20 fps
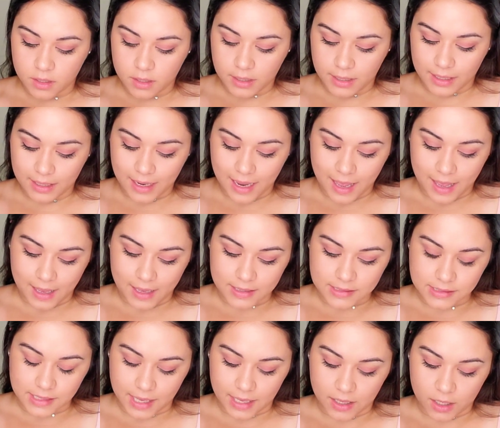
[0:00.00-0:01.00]
It has
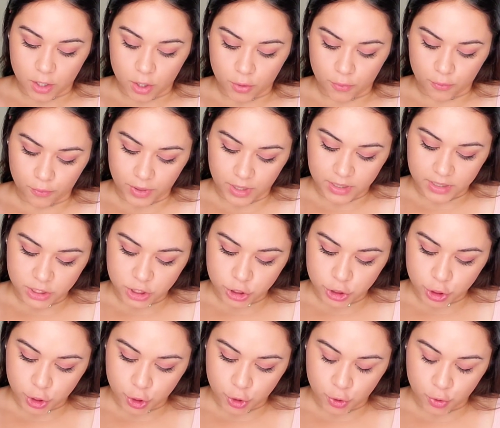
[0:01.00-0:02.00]
like a reddish
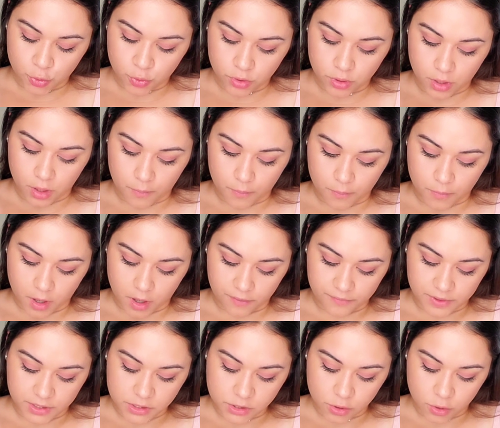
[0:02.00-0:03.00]
tone, a
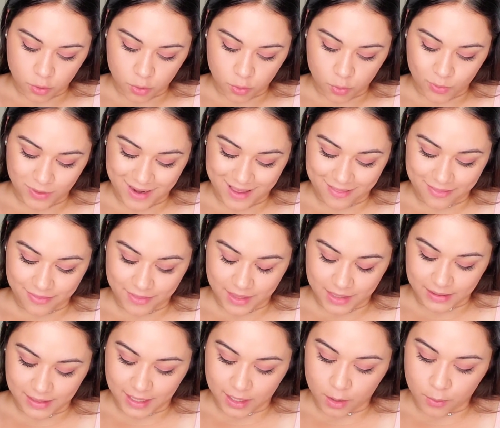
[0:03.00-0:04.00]
mauvey tone, and
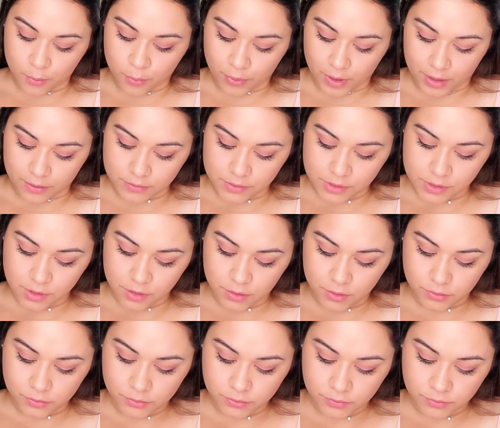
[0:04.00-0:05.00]
then like a brown
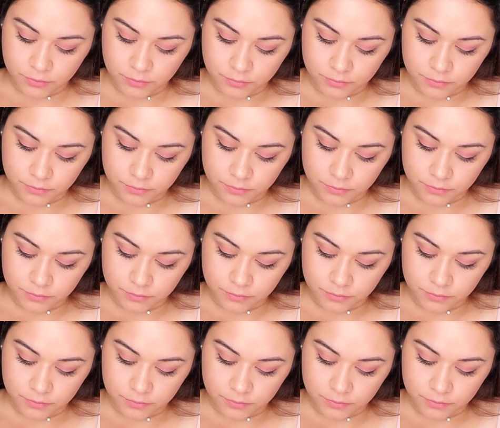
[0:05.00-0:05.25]
tone.